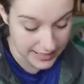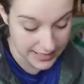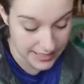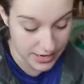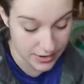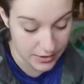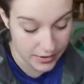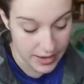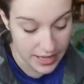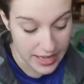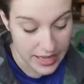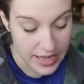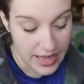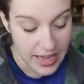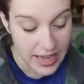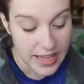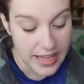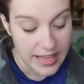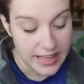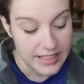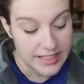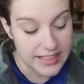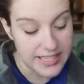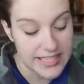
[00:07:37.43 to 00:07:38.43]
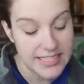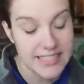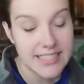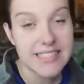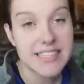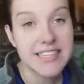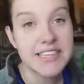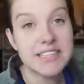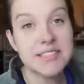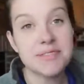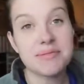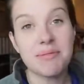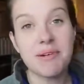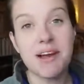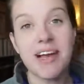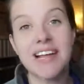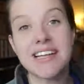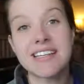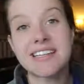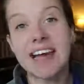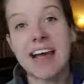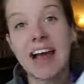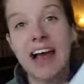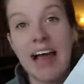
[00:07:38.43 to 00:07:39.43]
So this is
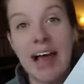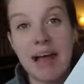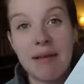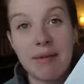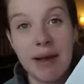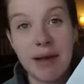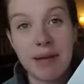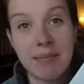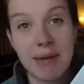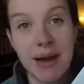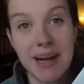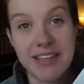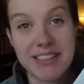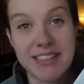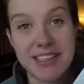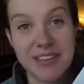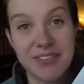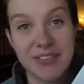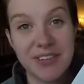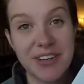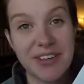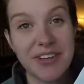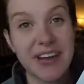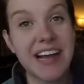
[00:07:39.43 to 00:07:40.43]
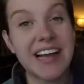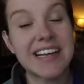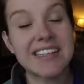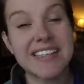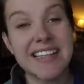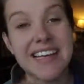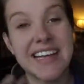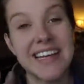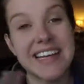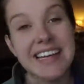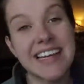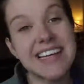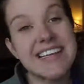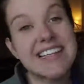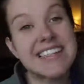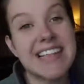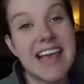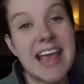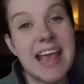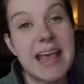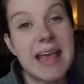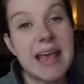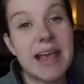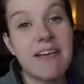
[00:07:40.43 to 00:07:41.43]
what I'm unboxing for you guys. It is
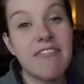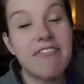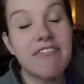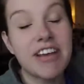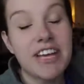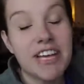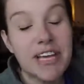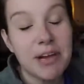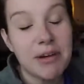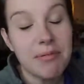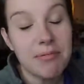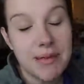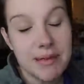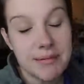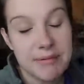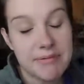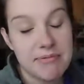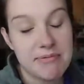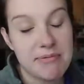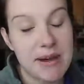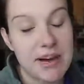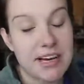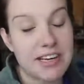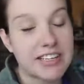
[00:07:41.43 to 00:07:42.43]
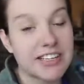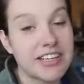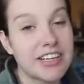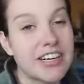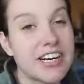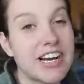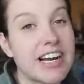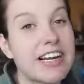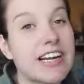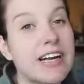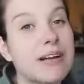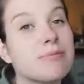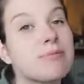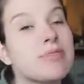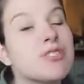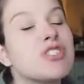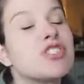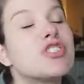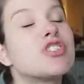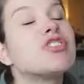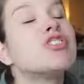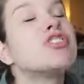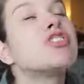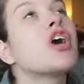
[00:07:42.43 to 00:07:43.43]
a video baby monitor, and I'm
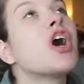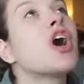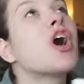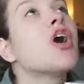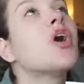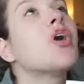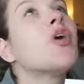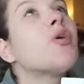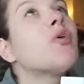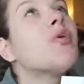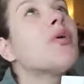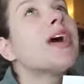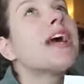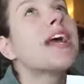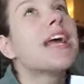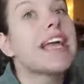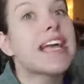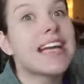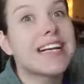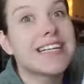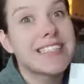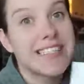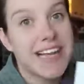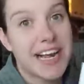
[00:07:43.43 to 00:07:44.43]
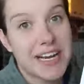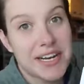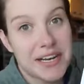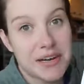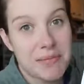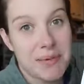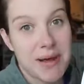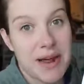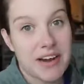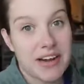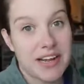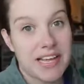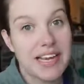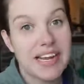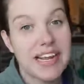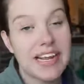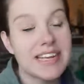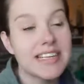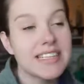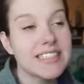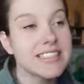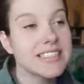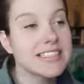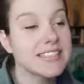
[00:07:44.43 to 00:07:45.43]
so excited about it.
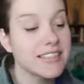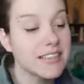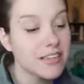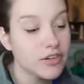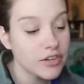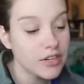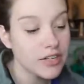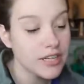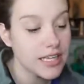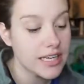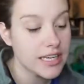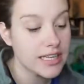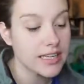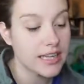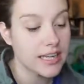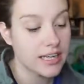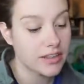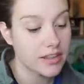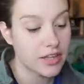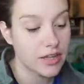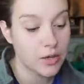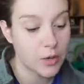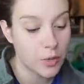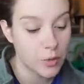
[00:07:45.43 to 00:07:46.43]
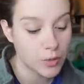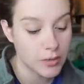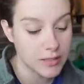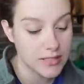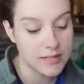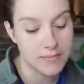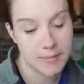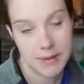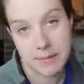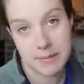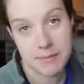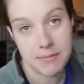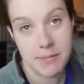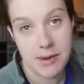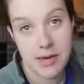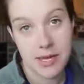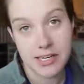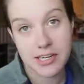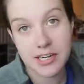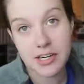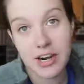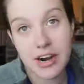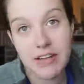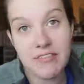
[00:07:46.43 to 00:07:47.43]
It's literally like the coolest baby
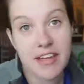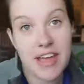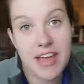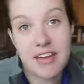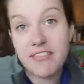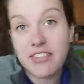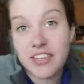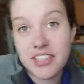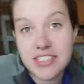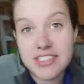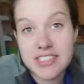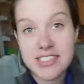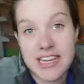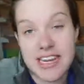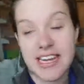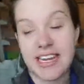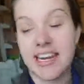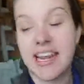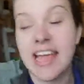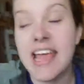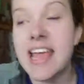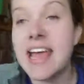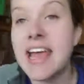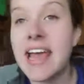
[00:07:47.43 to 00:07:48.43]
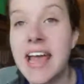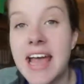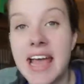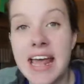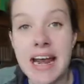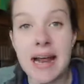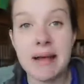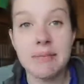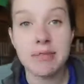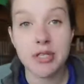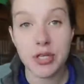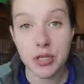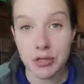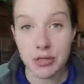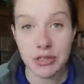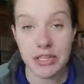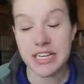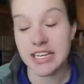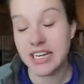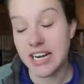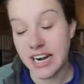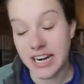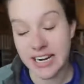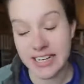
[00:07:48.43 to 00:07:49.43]
monitor I've ever seen, and I'm
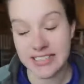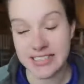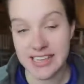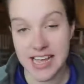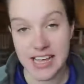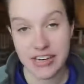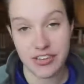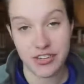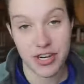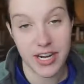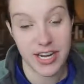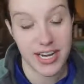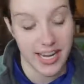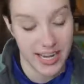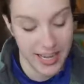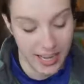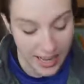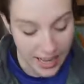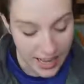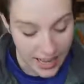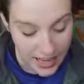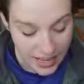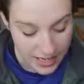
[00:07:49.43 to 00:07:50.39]
totally not exaggerating.